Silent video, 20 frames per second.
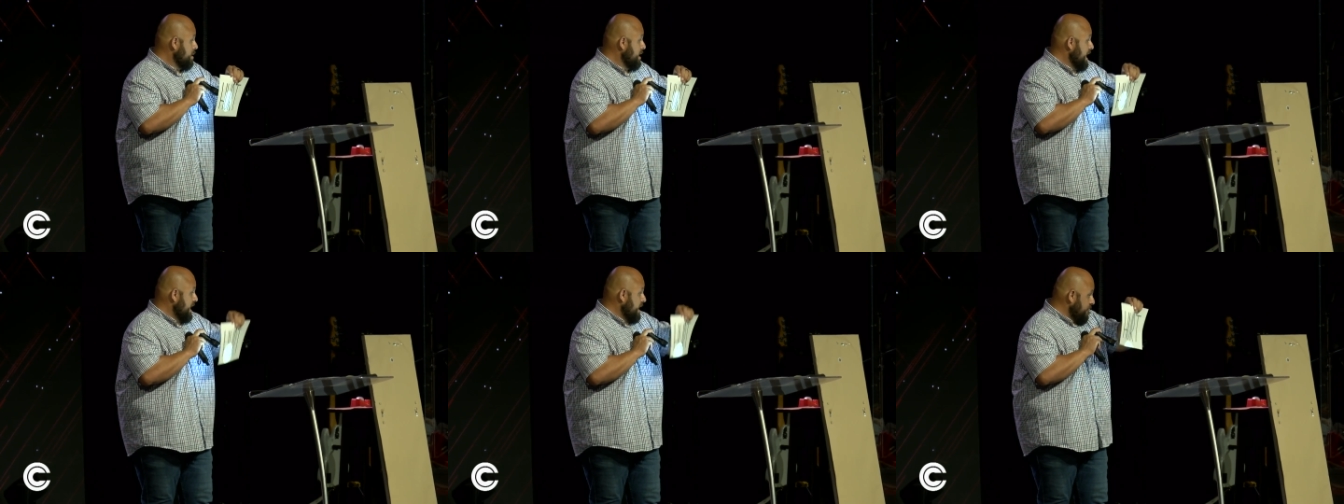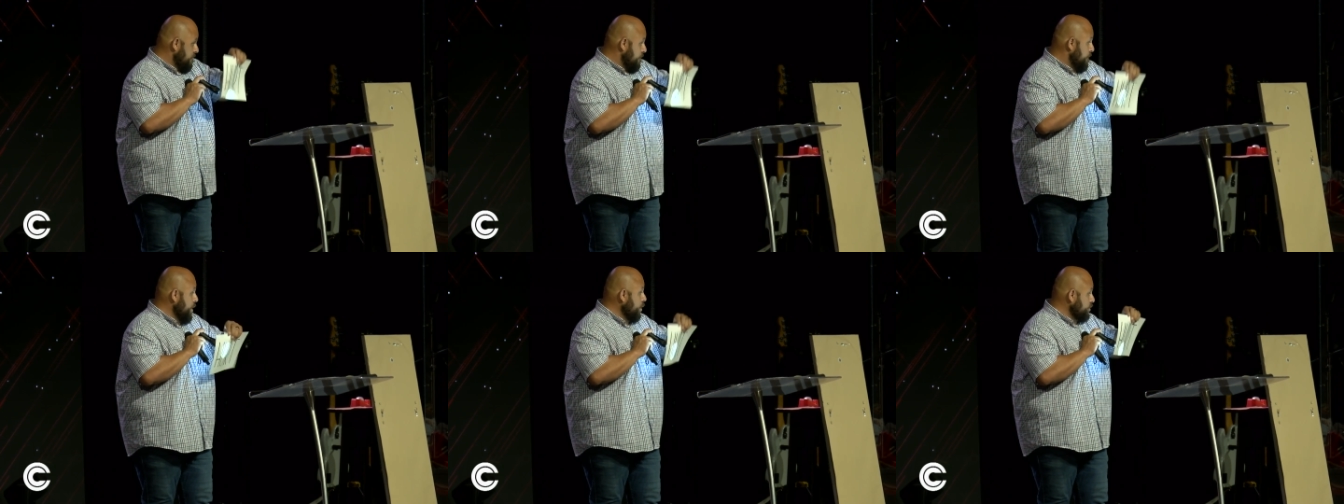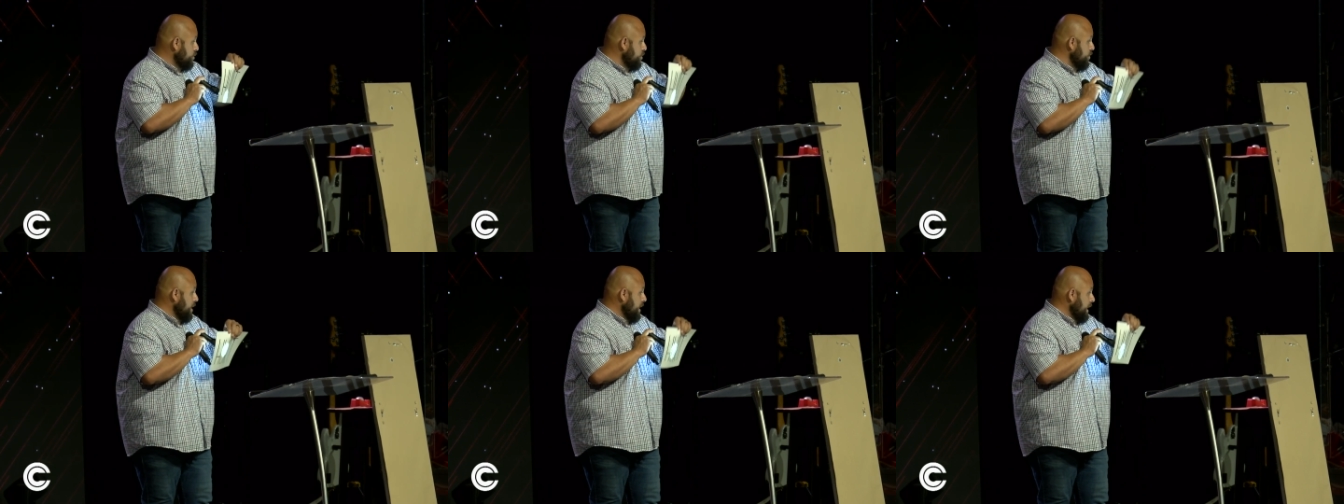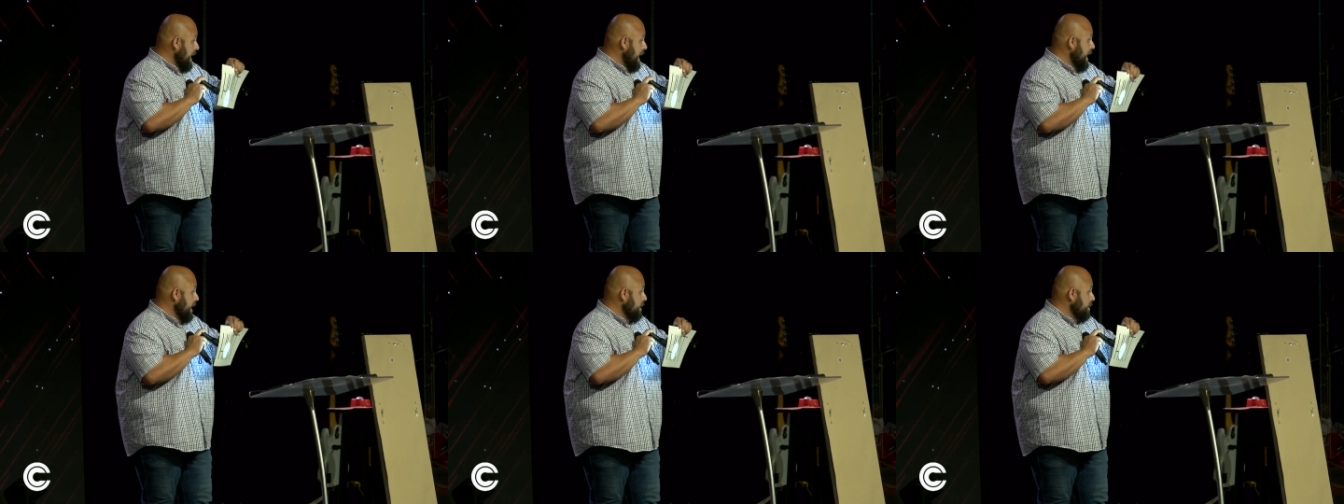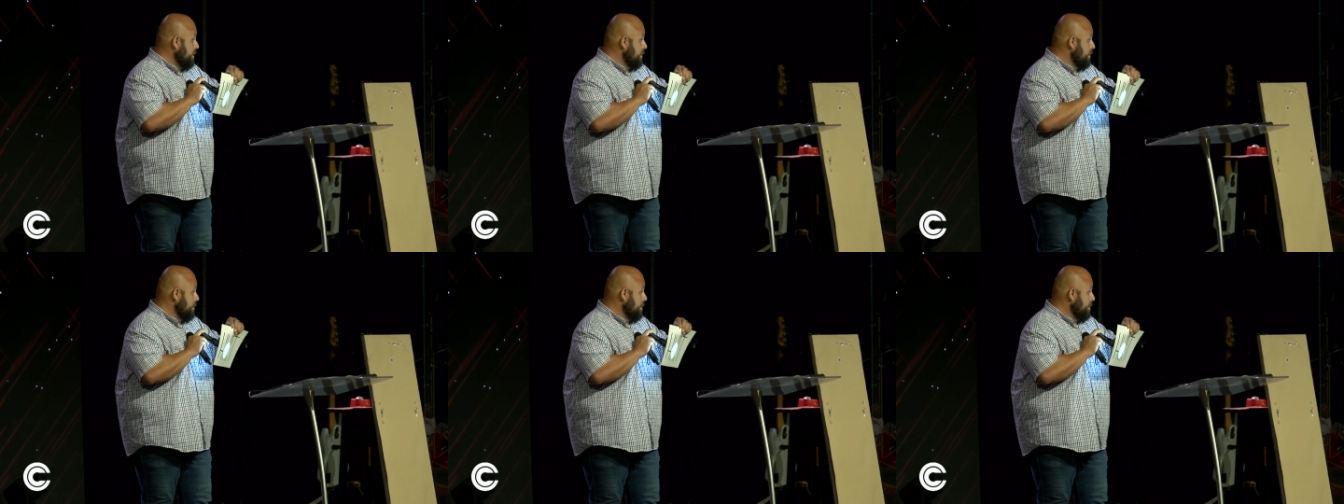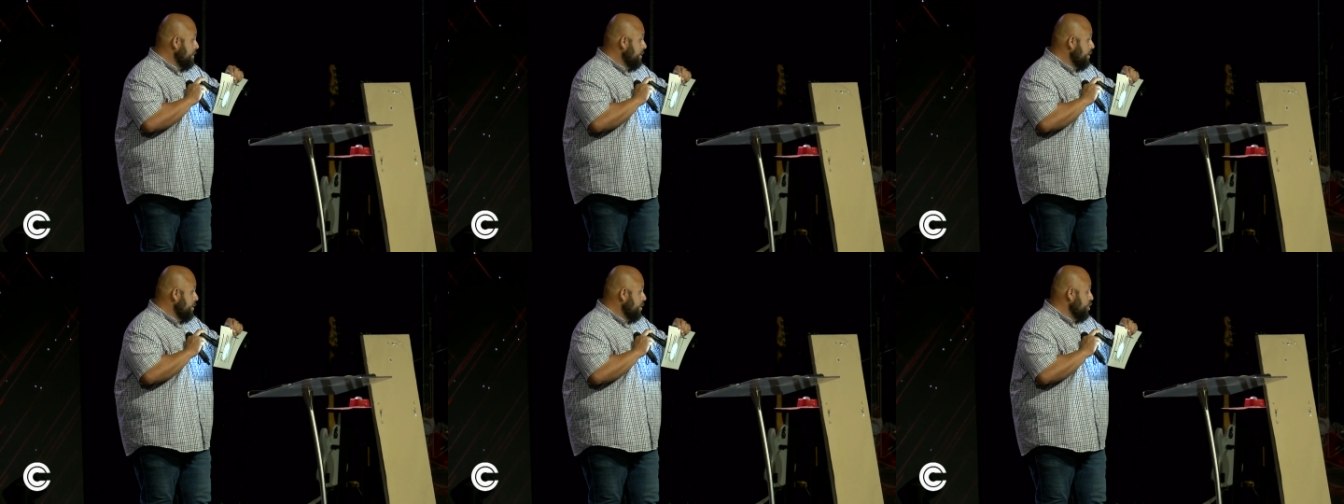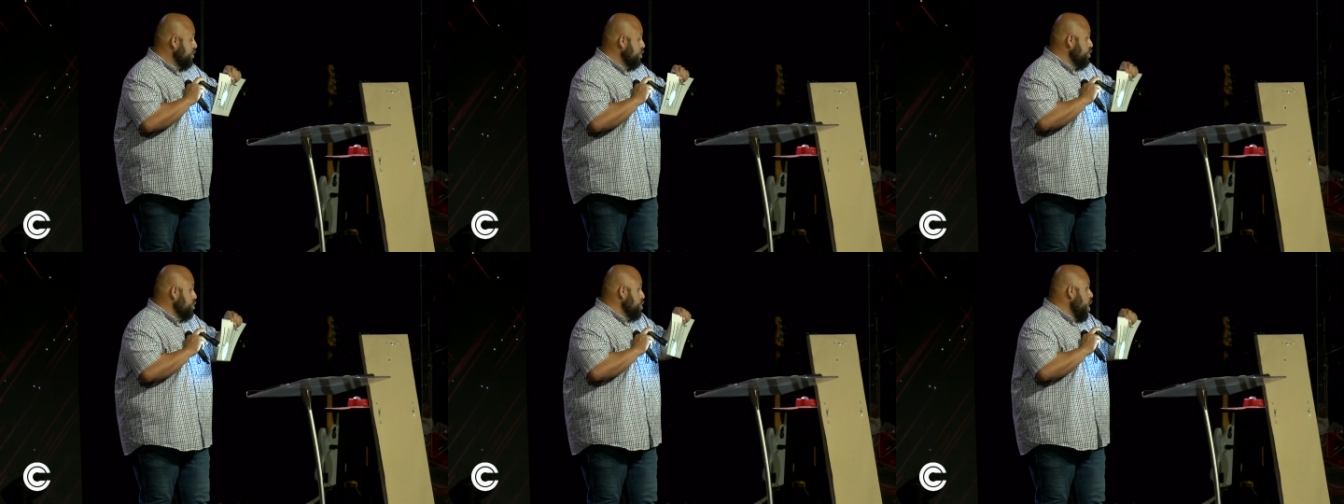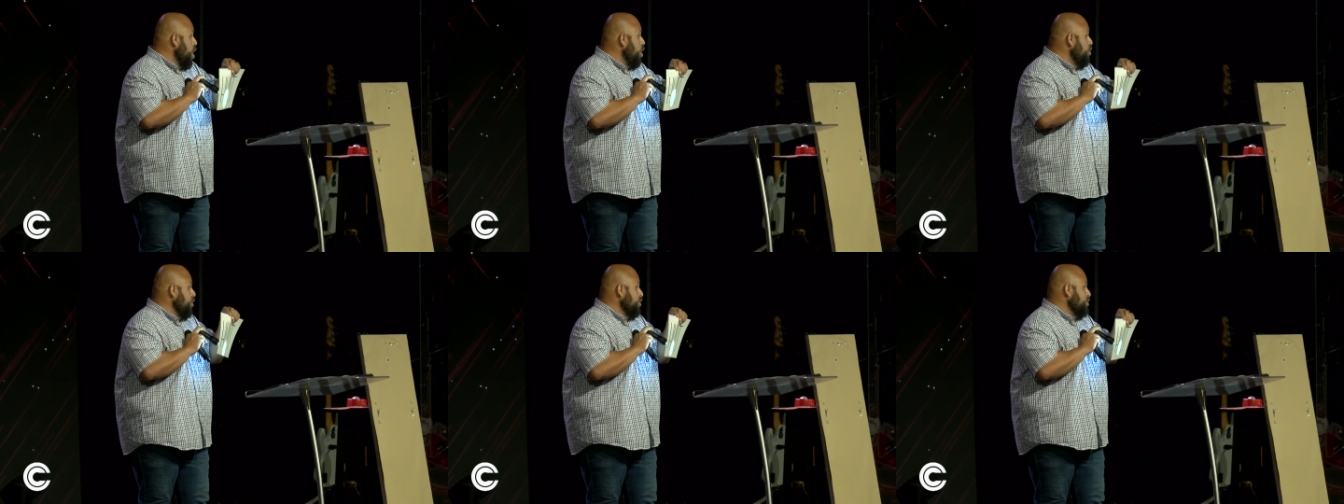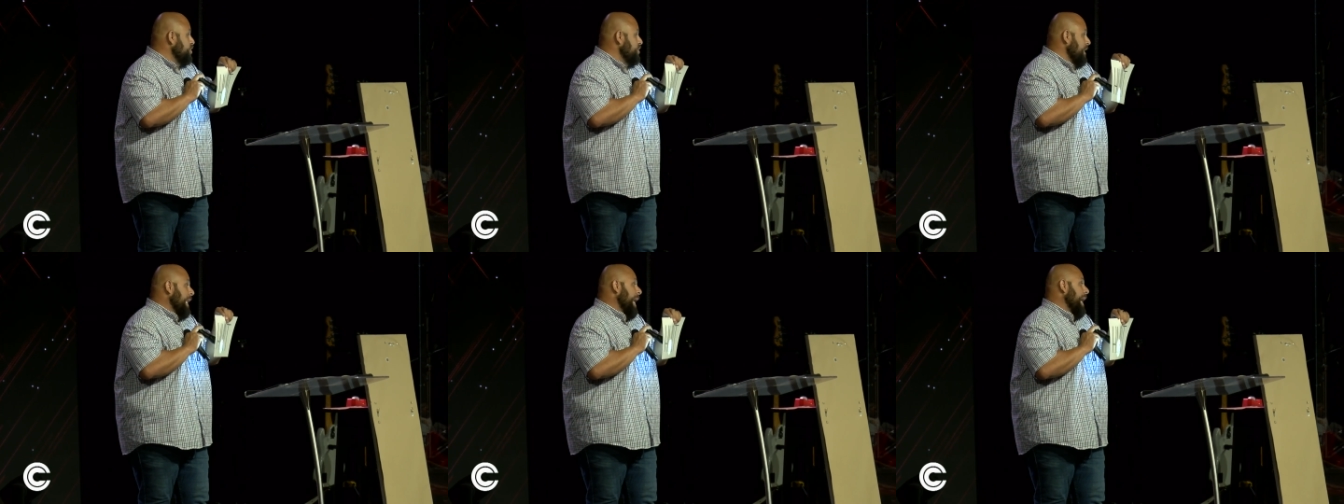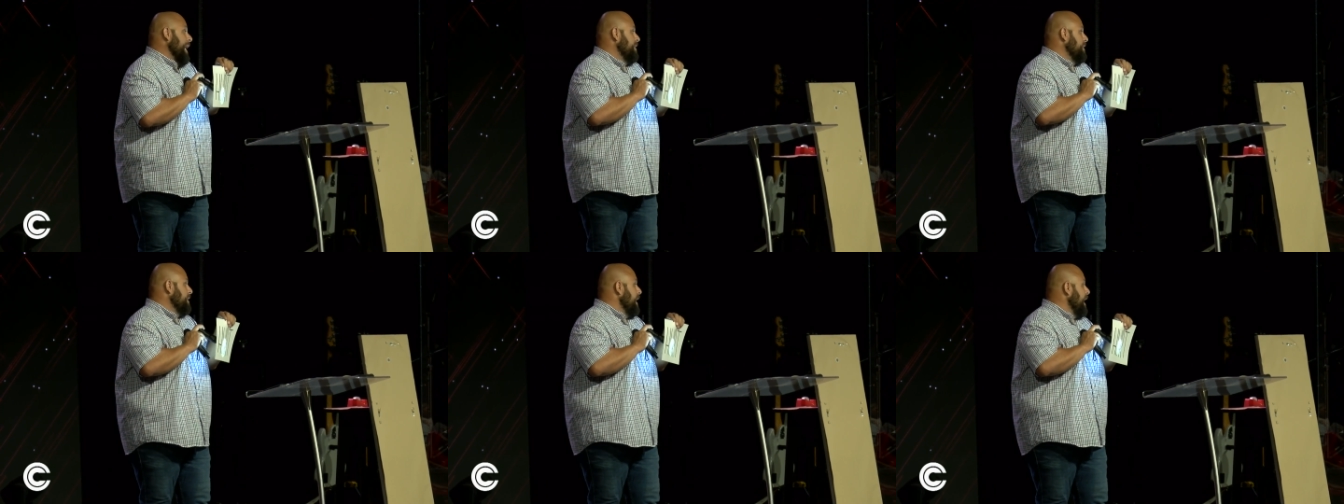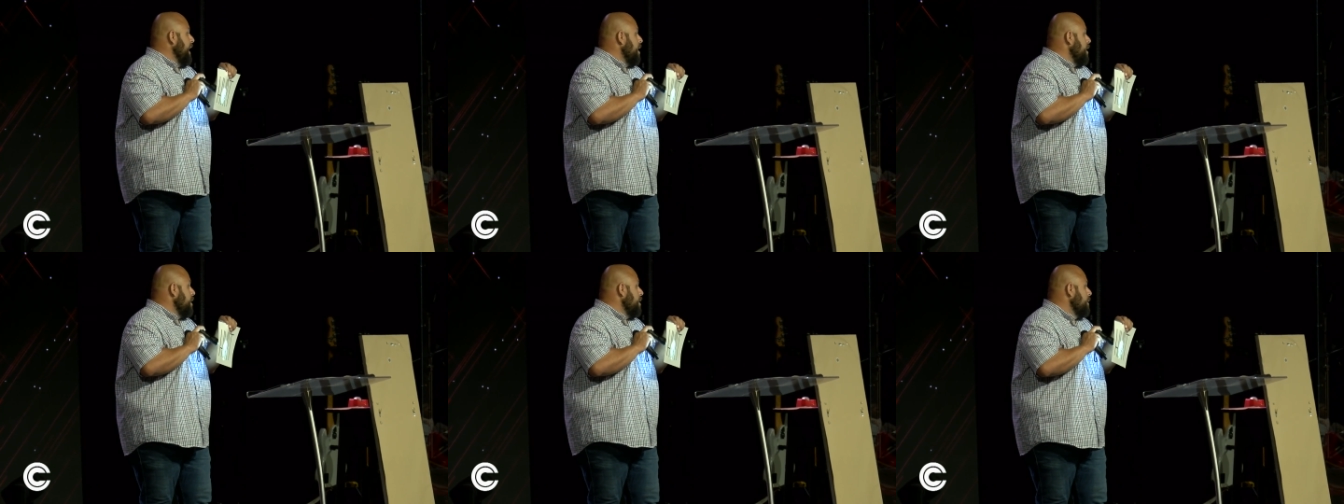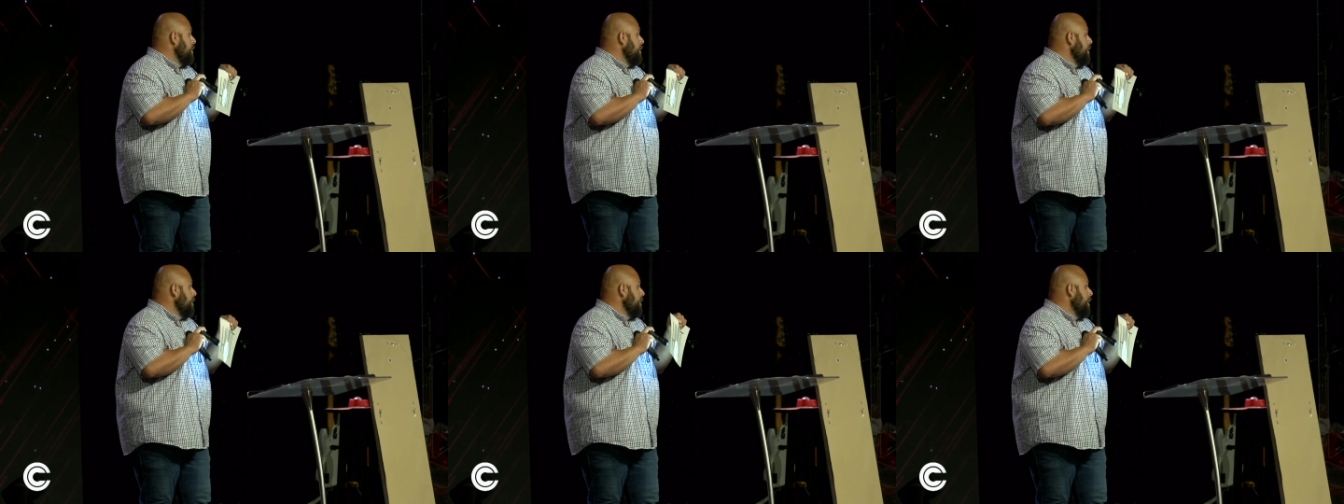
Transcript: It can filter the light. You know there's light there,